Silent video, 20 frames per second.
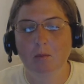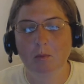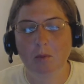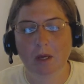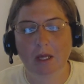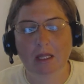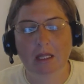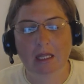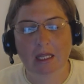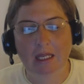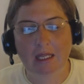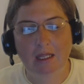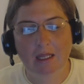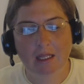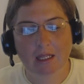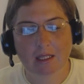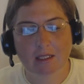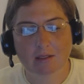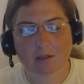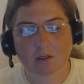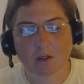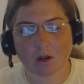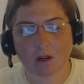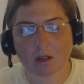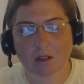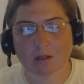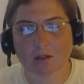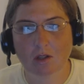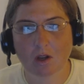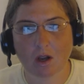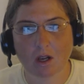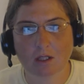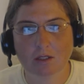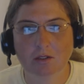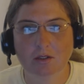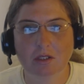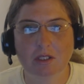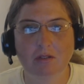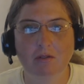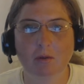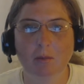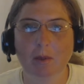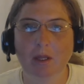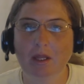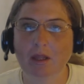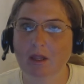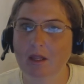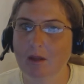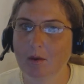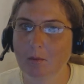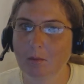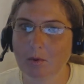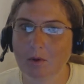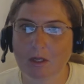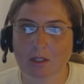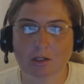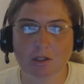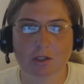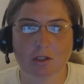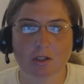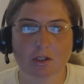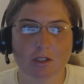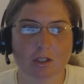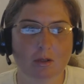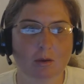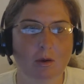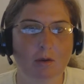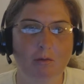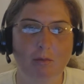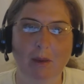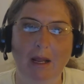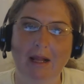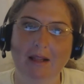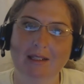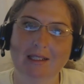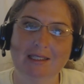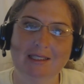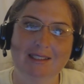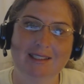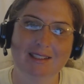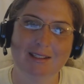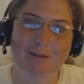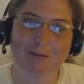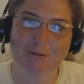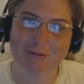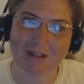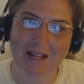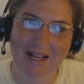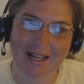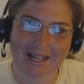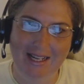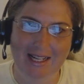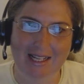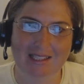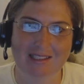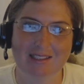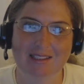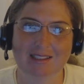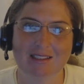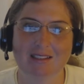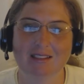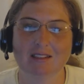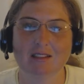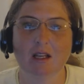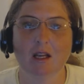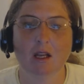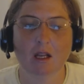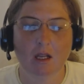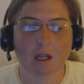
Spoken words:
But lately, this card has also given me the impression, too, of balancing finances.